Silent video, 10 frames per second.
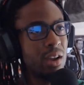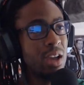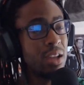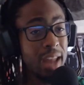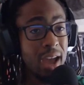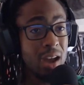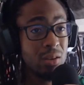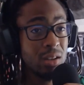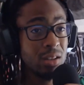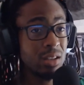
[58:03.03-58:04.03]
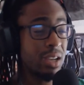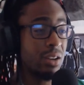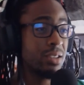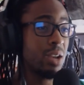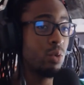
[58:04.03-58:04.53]
now because I
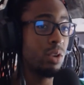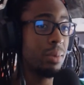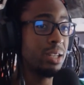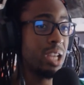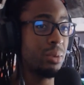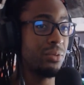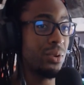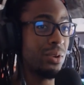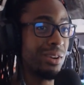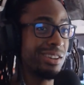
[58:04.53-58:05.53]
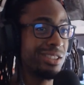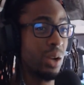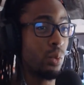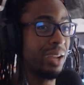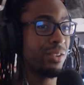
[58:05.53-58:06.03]
was like, what about Diablo 4? Should I
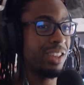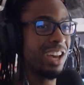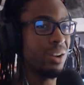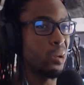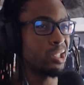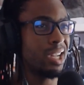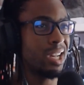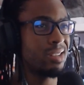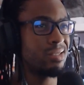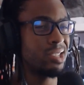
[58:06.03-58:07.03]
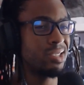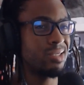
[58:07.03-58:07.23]
wait for that or should I just?